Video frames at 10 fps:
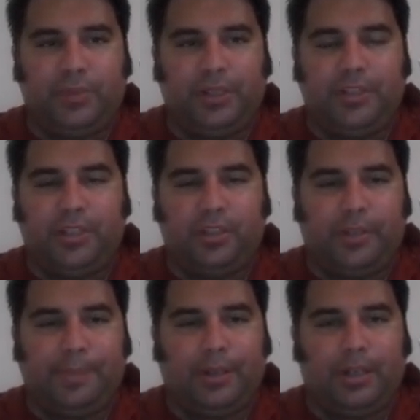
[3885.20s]
Venezuela. You can
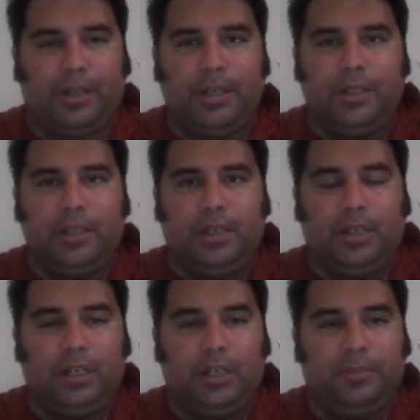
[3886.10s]
learn about her.
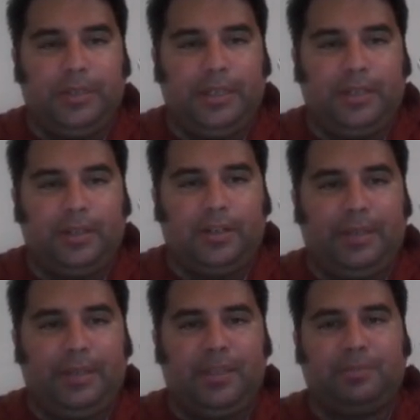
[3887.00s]
And her
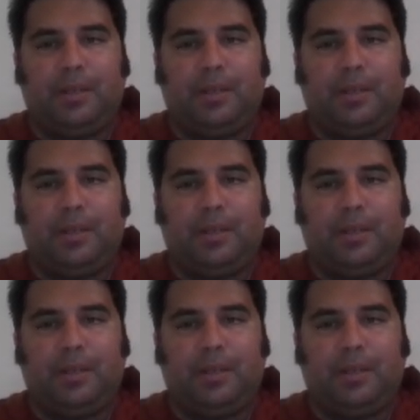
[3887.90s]
name